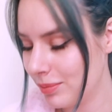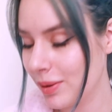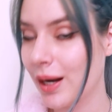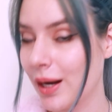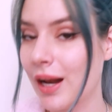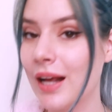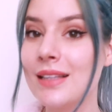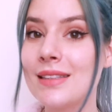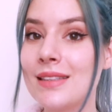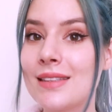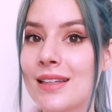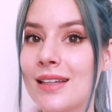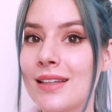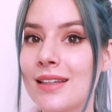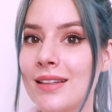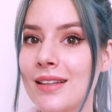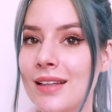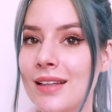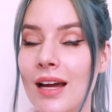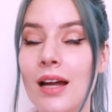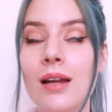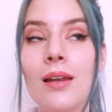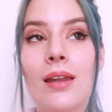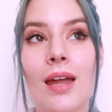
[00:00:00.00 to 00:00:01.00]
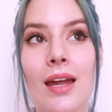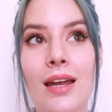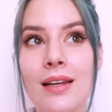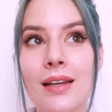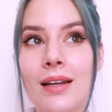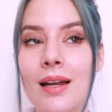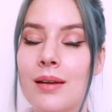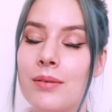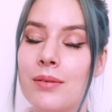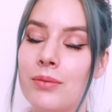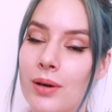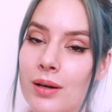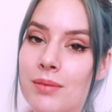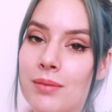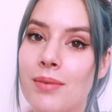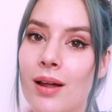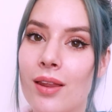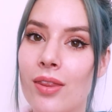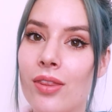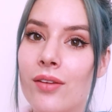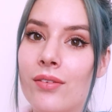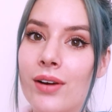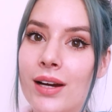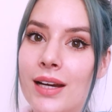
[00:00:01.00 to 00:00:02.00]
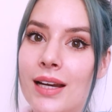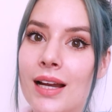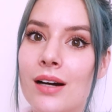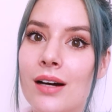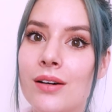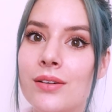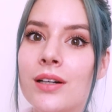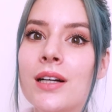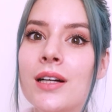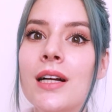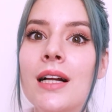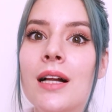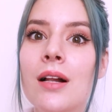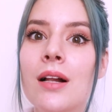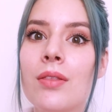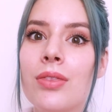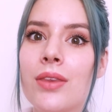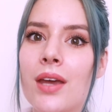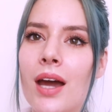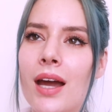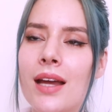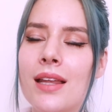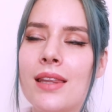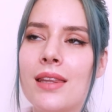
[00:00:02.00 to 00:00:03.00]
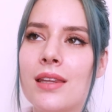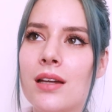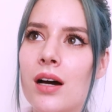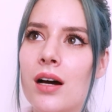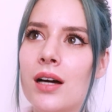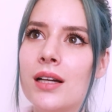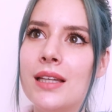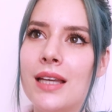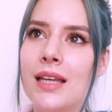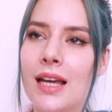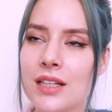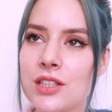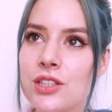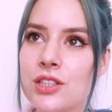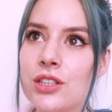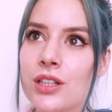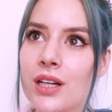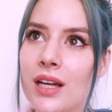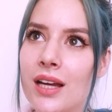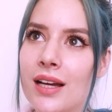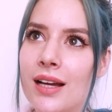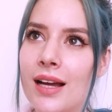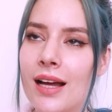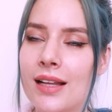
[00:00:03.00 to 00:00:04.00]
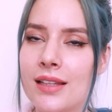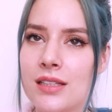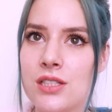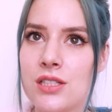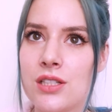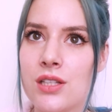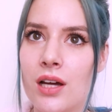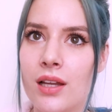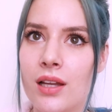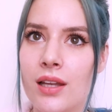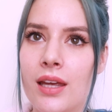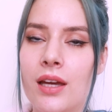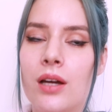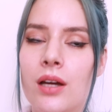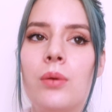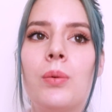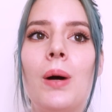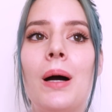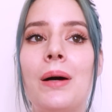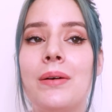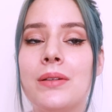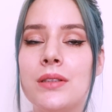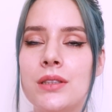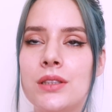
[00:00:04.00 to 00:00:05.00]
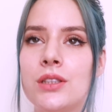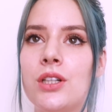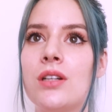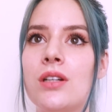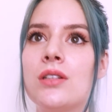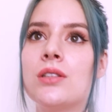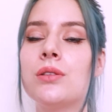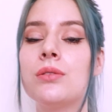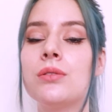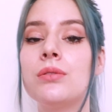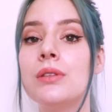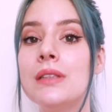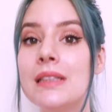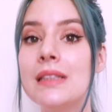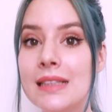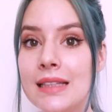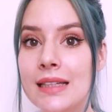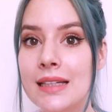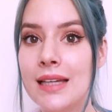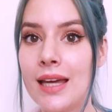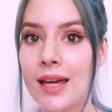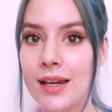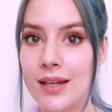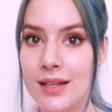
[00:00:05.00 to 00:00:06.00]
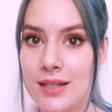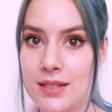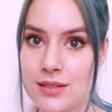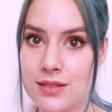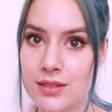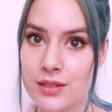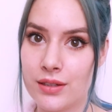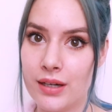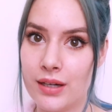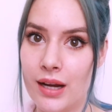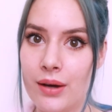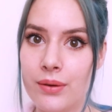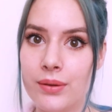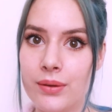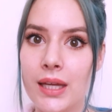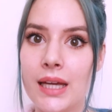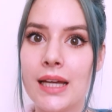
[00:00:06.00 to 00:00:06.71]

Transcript: But it's like, at 1 month right now, I thought yesterday, I had this thought like, wow, it's starting to really get easier now.